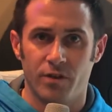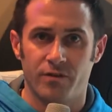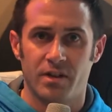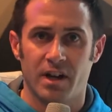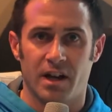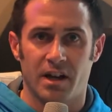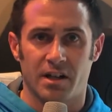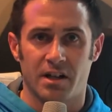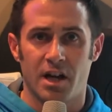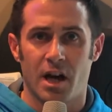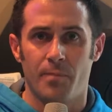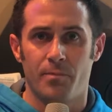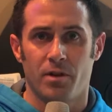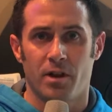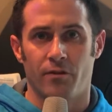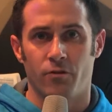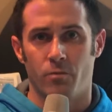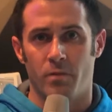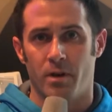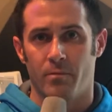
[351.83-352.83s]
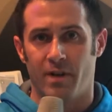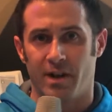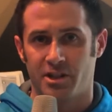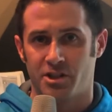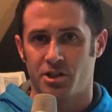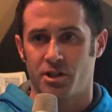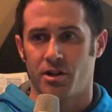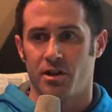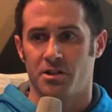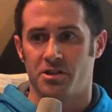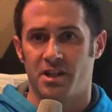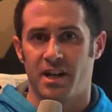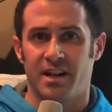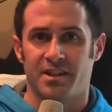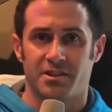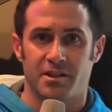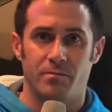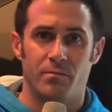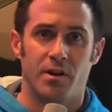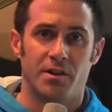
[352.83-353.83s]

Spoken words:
We've got a couple of them at my church. Actually,